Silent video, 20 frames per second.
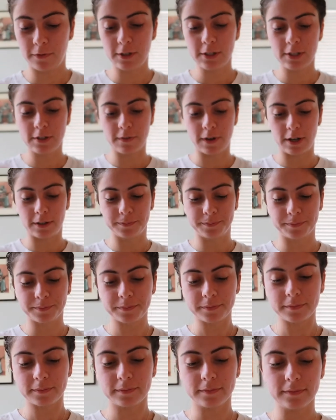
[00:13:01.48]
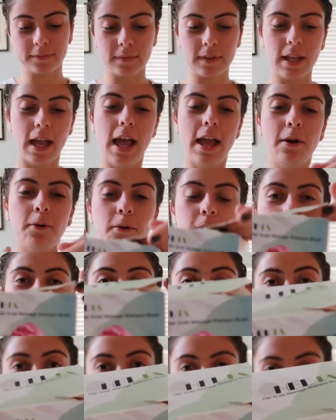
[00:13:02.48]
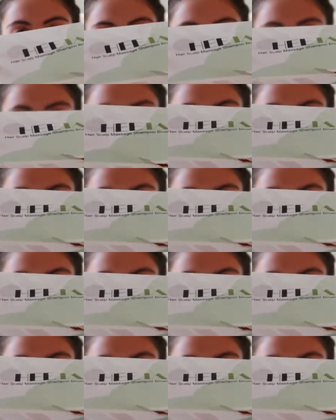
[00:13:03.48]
First of all, I ordered one of